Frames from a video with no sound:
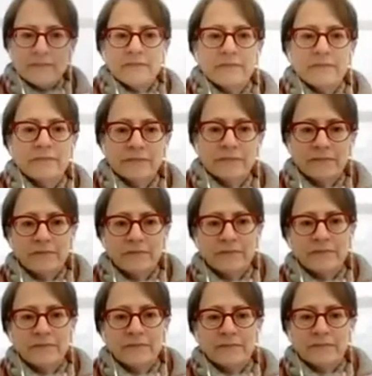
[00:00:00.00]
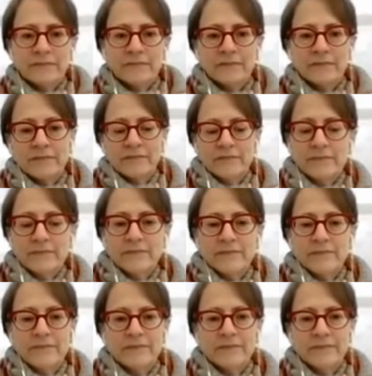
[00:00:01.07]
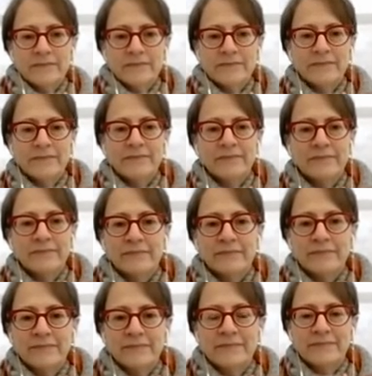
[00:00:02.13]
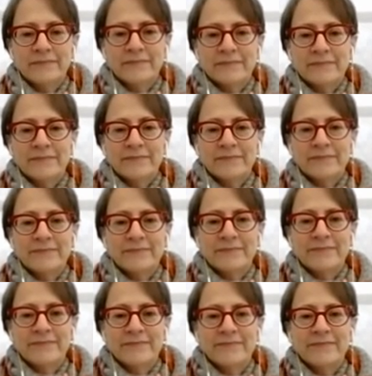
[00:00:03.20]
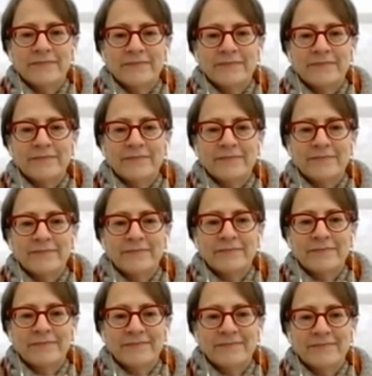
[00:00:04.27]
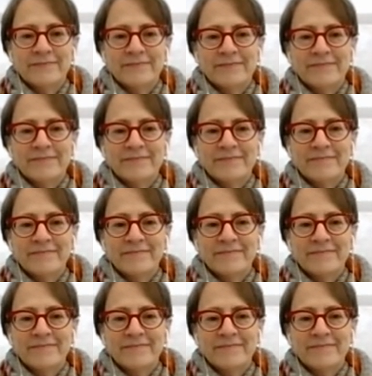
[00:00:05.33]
(not speaking)